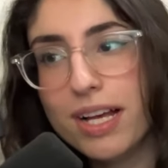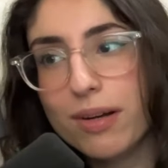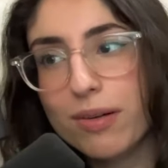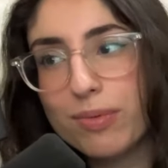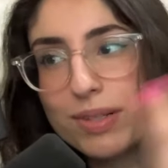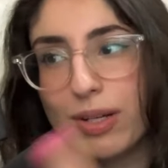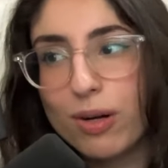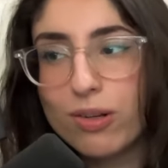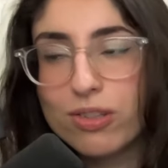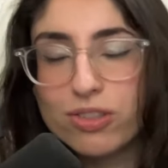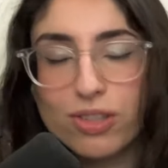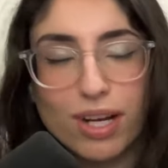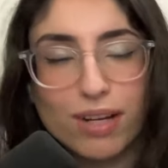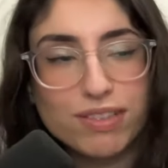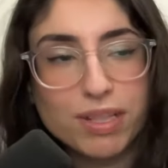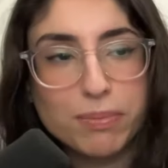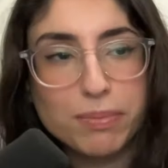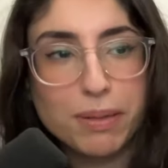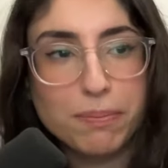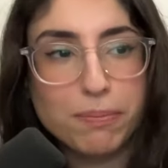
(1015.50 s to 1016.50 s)
we also have
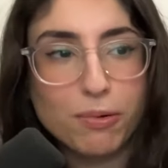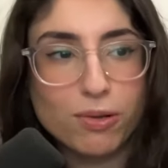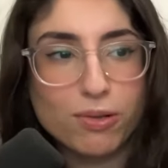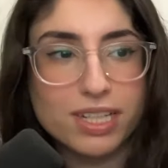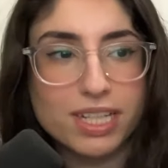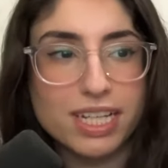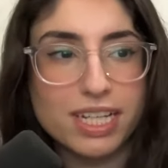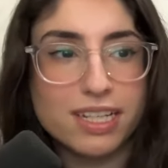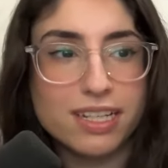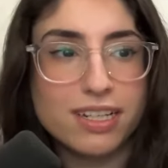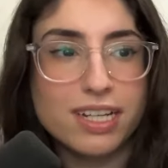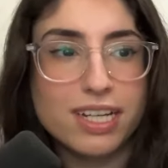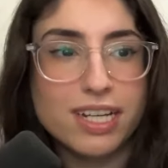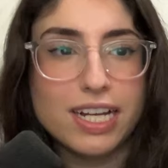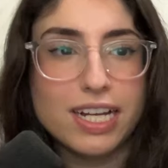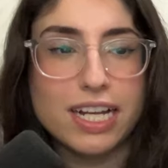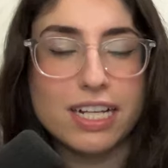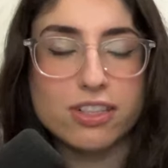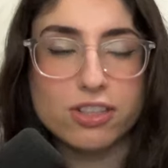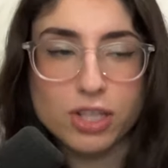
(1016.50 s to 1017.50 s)
to meet Bolin.
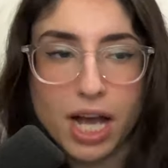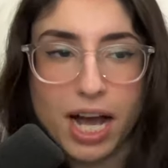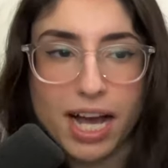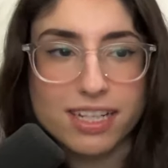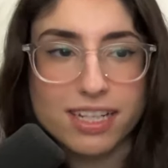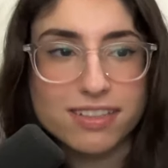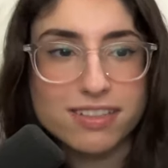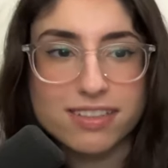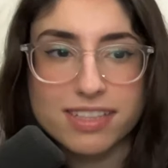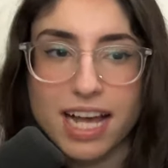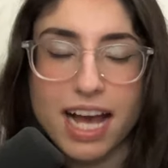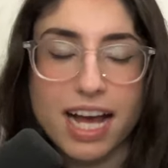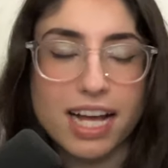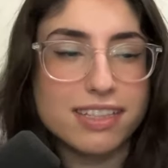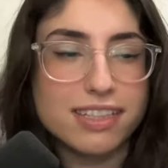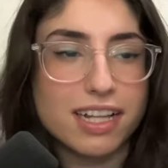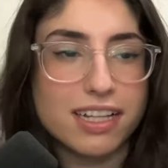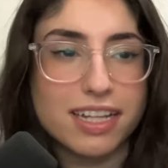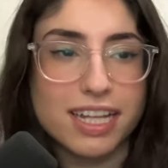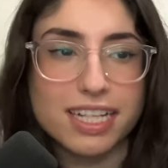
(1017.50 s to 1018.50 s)
It's kind of sad
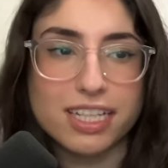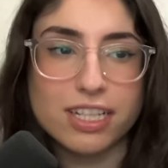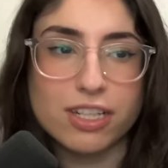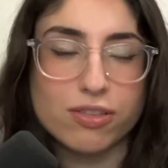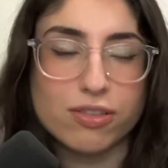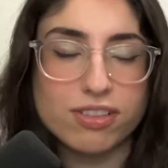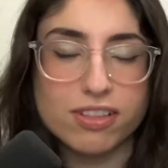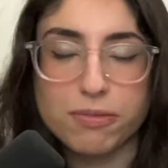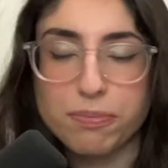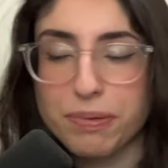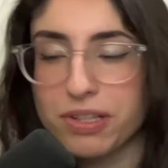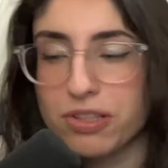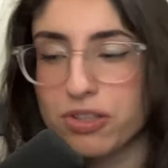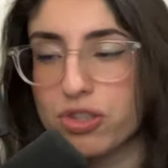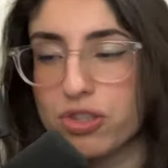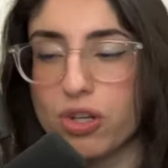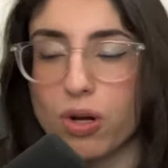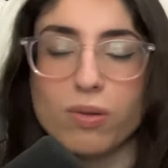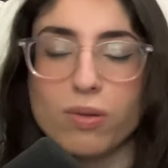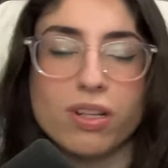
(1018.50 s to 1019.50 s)
that, like, you know, it's been
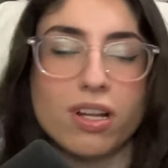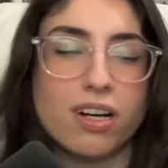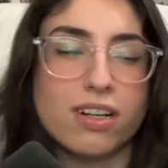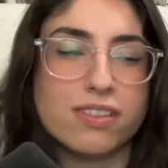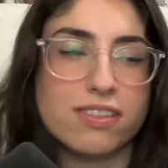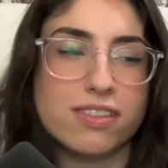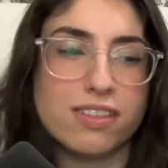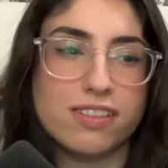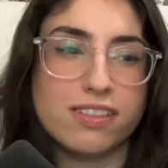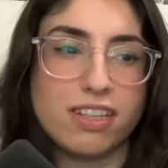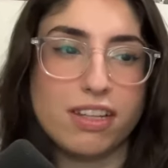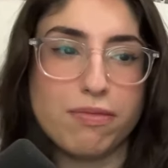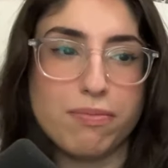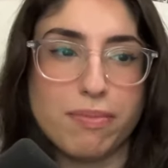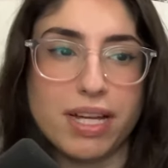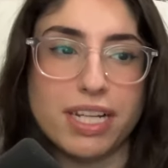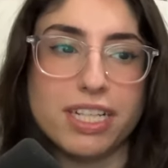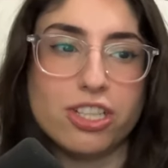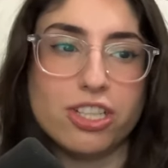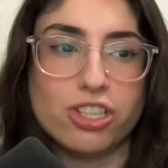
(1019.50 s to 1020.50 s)
so long since they've
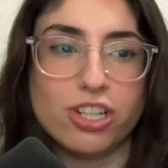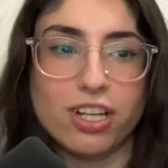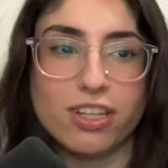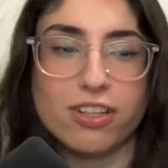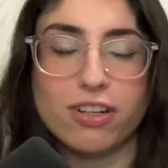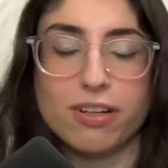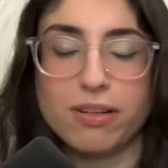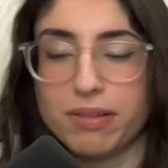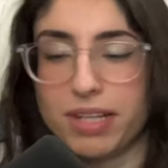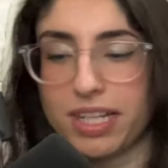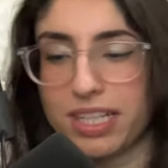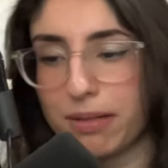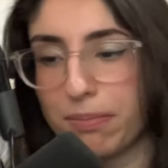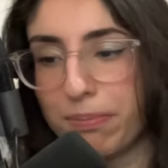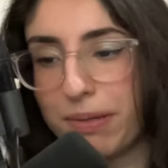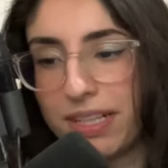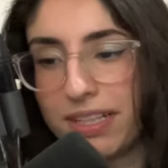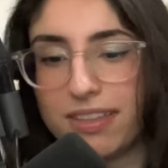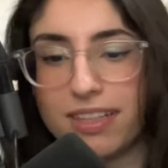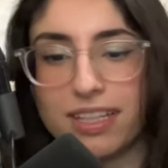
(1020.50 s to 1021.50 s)
met each other and, like,
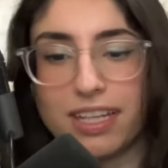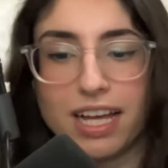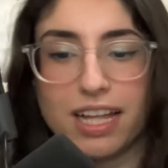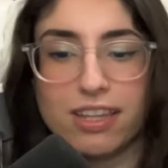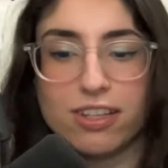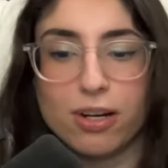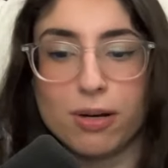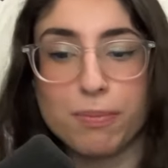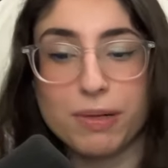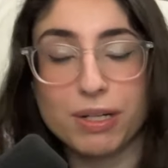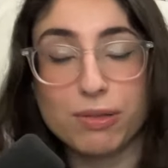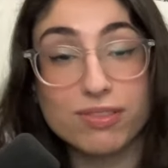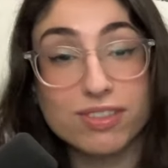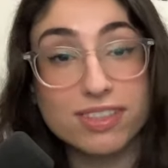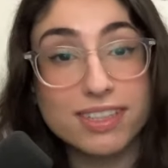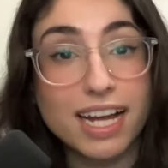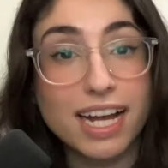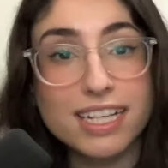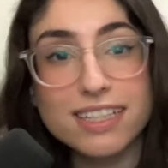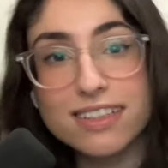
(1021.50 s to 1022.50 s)
been together. But it was
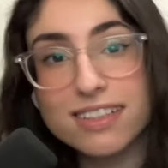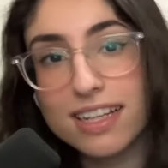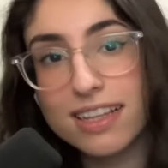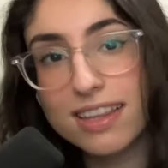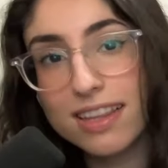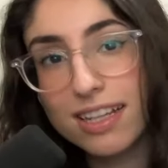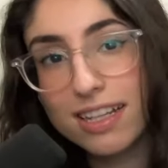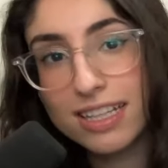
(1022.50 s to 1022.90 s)
nice that at